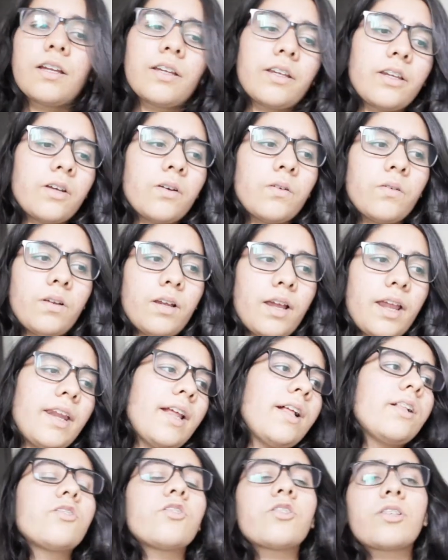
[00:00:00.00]

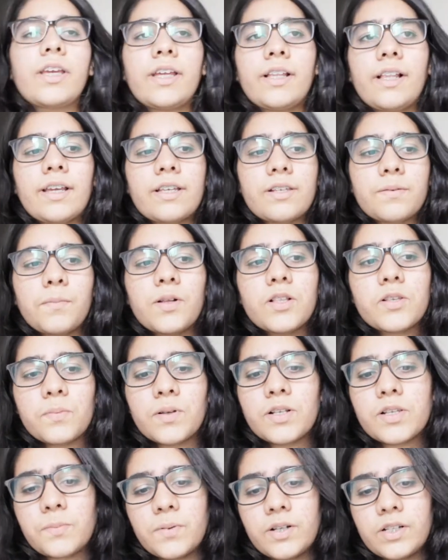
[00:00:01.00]
and I'll just get like
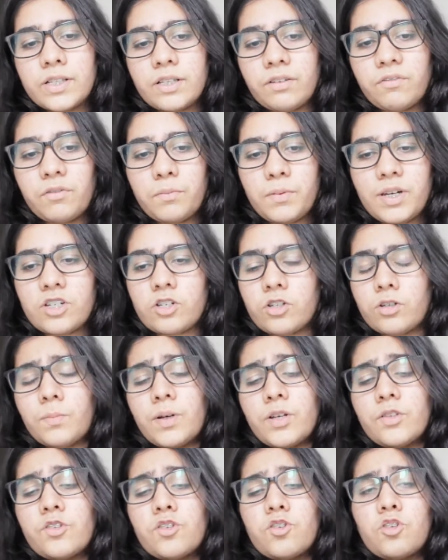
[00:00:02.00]
small information
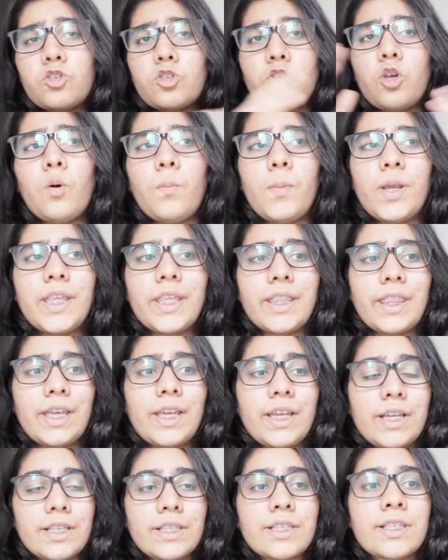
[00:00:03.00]
about so many
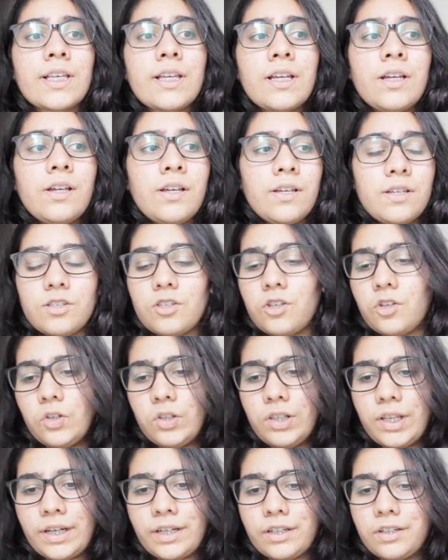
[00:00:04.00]
things. So
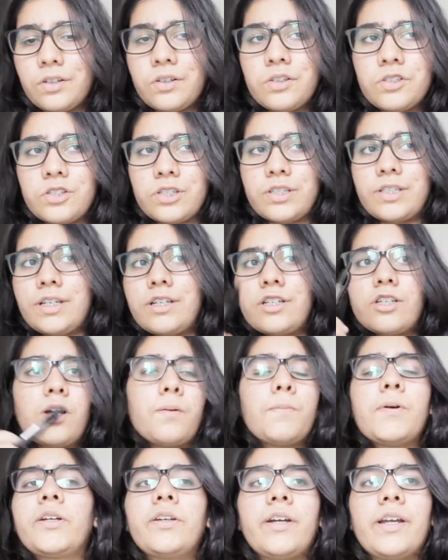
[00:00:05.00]
like, you could just say a
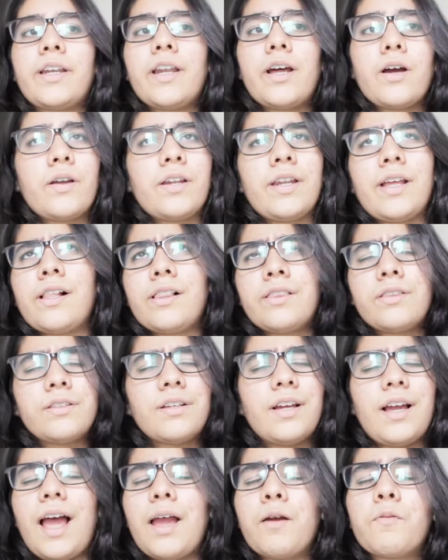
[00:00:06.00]
topic right now, and
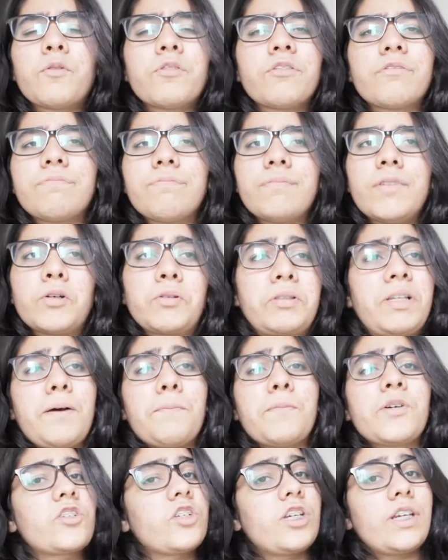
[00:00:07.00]
I won't know
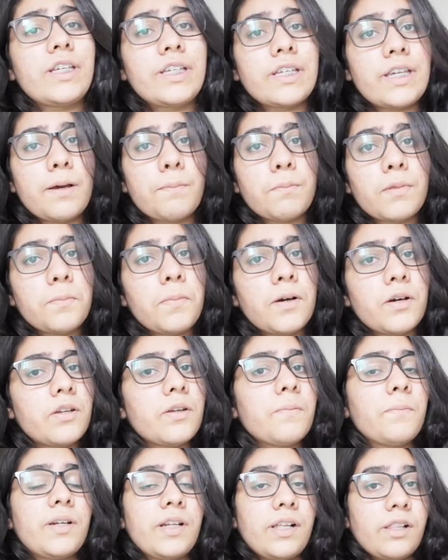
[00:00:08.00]
that much in depth about
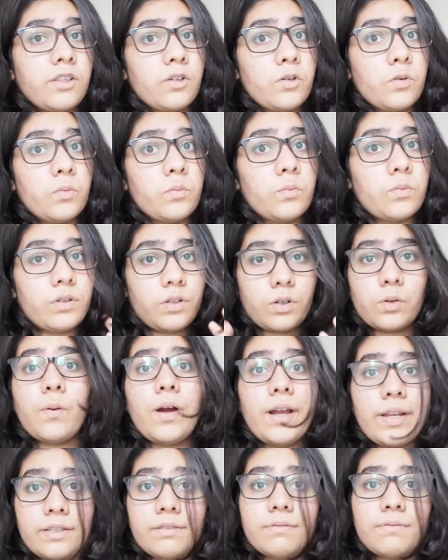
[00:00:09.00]
it, but I'll know
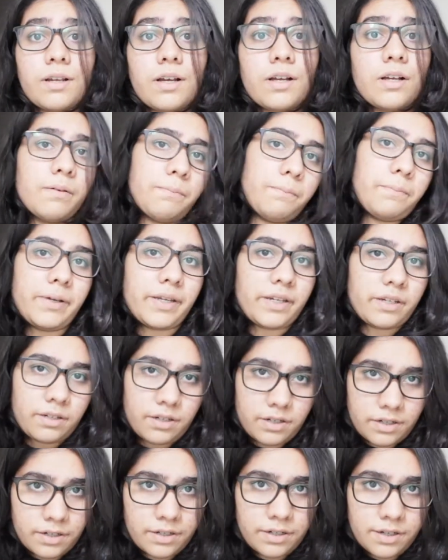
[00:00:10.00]
quite a
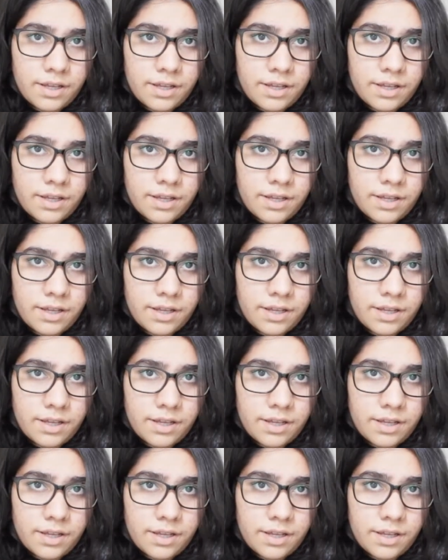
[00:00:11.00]
bit